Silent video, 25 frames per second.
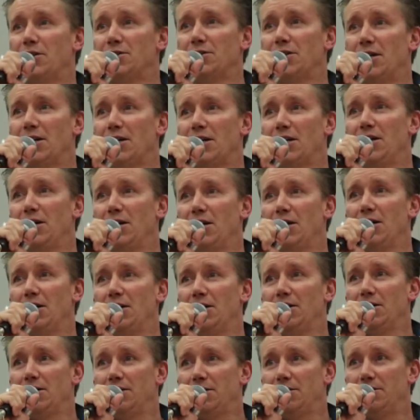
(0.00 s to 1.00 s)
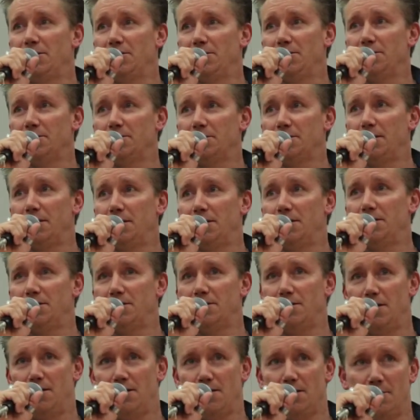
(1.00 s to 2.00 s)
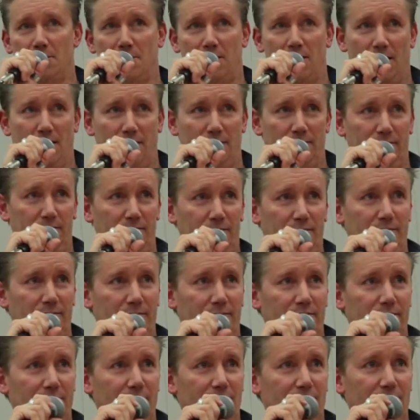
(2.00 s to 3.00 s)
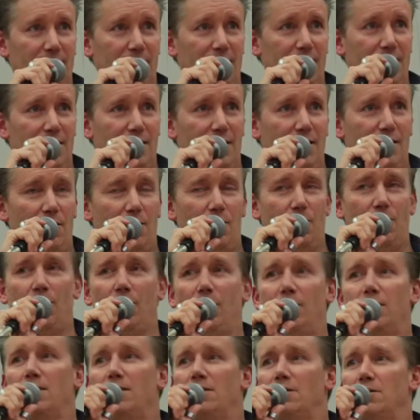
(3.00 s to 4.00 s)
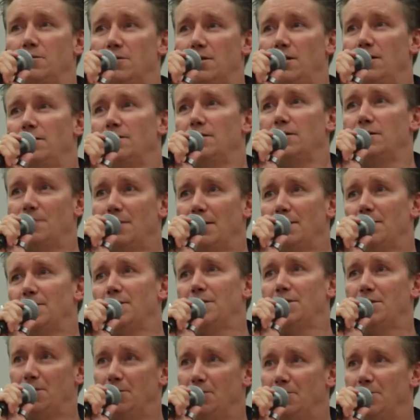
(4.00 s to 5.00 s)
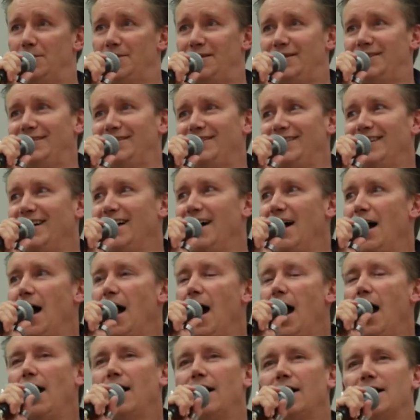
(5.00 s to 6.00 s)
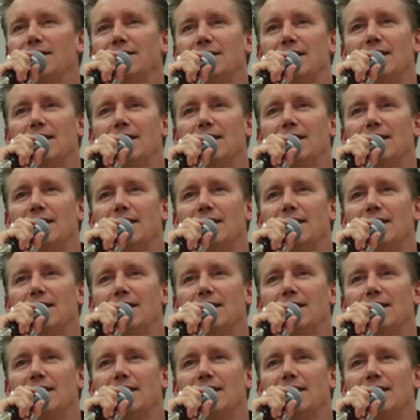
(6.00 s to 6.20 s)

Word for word: I was like, you don't know what the hell you're talking about. What are you telling these people to do? And I